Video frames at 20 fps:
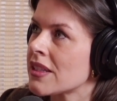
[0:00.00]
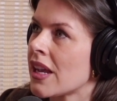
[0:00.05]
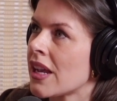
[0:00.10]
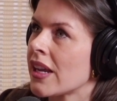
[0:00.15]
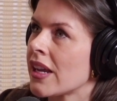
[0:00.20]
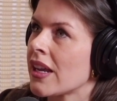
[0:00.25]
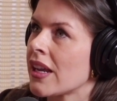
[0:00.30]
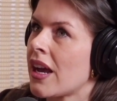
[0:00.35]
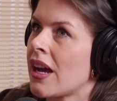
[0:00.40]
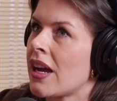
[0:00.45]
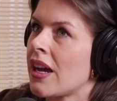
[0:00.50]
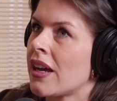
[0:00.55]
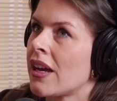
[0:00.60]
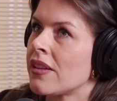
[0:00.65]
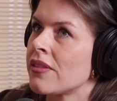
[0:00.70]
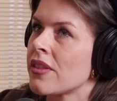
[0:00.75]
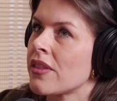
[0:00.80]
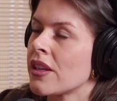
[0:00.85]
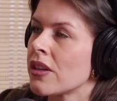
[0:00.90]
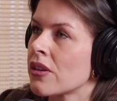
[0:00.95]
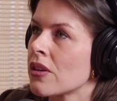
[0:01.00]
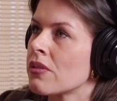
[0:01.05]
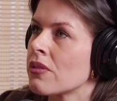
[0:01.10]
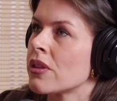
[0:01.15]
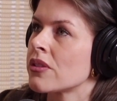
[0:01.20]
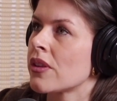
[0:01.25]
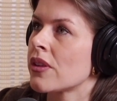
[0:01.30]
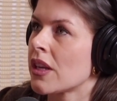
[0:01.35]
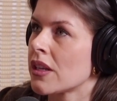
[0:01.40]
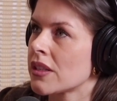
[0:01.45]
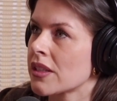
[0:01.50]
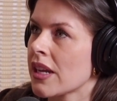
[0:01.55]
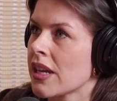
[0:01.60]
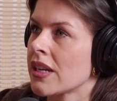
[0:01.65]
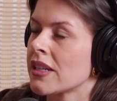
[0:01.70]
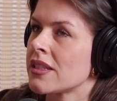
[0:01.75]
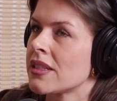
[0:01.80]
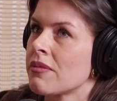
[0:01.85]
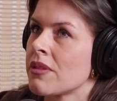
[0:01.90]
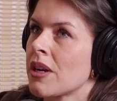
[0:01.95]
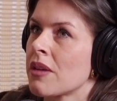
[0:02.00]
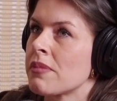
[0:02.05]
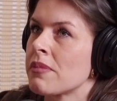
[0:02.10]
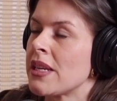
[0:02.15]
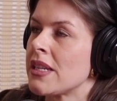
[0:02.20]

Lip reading: like, Theodore Roosevelt, I'll kind of sum it up.